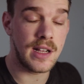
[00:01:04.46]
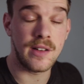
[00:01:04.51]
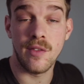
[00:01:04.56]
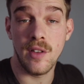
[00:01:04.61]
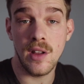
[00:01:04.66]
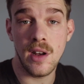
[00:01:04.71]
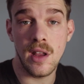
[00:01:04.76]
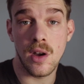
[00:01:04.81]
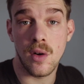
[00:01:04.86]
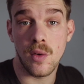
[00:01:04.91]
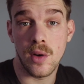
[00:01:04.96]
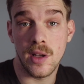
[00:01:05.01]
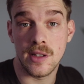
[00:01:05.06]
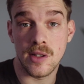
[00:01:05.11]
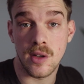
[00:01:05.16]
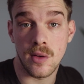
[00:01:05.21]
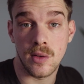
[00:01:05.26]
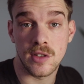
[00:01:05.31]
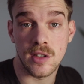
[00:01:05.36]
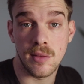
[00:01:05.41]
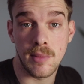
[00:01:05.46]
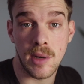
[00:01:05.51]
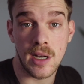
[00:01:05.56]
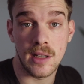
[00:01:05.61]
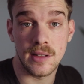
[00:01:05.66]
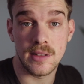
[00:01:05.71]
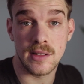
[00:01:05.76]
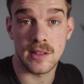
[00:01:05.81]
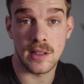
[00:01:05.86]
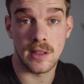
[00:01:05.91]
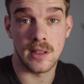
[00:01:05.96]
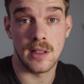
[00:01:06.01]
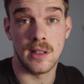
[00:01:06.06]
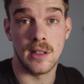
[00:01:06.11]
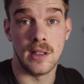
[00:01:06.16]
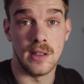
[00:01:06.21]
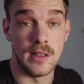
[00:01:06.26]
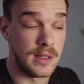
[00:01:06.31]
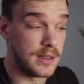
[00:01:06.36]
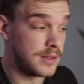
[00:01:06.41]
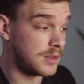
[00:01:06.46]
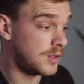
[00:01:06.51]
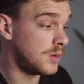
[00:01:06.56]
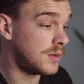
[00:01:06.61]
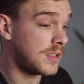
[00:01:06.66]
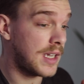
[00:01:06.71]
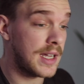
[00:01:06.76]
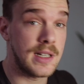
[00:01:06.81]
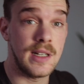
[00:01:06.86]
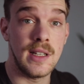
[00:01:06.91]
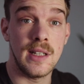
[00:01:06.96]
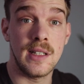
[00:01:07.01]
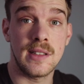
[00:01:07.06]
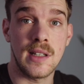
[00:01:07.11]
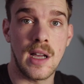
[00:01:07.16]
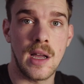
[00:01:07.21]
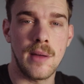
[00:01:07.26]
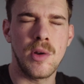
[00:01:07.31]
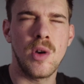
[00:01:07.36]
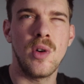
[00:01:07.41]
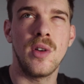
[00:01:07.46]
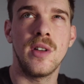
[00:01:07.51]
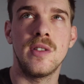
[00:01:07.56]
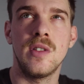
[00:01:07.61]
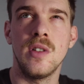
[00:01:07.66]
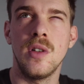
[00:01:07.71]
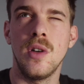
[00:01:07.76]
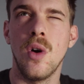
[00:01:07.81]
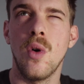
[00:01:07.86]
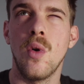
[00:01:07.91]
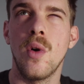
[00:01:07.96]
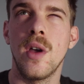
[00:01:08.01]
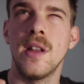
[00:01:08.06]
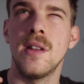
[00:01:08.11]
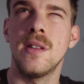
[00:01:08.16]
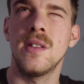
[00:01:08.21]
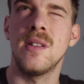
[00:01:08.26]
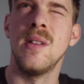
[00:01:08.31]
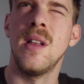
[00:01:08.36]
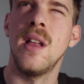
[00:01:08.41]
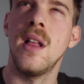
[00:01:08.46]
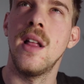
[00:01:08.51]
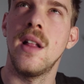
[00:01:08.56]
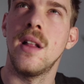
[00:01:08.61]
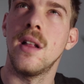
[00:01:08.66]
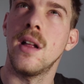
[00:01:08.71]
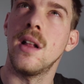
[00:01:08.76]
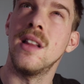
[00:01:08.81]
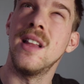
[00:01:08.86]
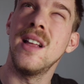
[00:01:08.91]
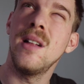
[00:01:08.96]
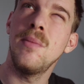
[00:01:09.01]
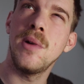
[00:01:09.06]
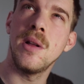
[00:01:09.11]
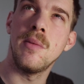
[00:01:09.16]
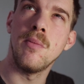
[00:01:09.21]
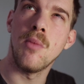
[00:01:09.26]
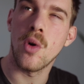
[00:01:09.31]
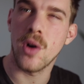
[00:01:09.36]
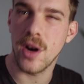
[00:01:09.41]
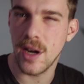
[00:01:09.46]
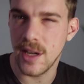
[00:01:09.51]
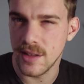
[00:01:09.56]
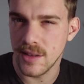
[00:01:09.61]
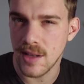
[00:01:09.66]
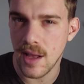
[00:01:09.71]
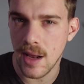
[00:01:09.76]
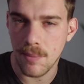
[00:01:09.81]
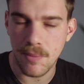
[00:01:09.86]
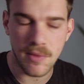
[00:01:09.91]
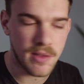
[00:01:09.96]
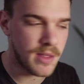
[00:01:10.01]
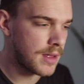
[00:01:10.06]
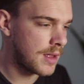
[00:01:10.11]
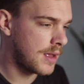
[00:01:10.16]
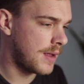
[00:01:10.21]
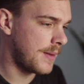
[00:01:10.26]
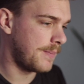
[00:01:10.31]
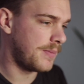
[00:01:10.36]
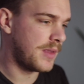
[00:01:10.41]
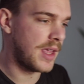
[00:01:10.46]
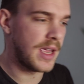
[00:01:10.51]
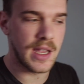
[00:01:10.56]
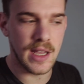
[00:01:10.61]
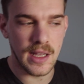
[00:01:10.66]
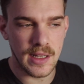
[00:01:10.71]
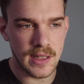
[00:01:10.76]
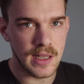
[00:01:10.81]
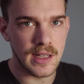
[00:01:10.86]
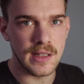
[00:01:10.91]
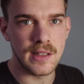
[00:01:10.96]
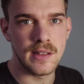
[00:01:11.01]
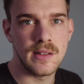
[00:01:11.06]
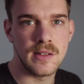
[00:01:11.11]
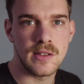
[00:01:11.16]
video, he talks about two techniques. I'm going to go in a little bit more in depth than he did.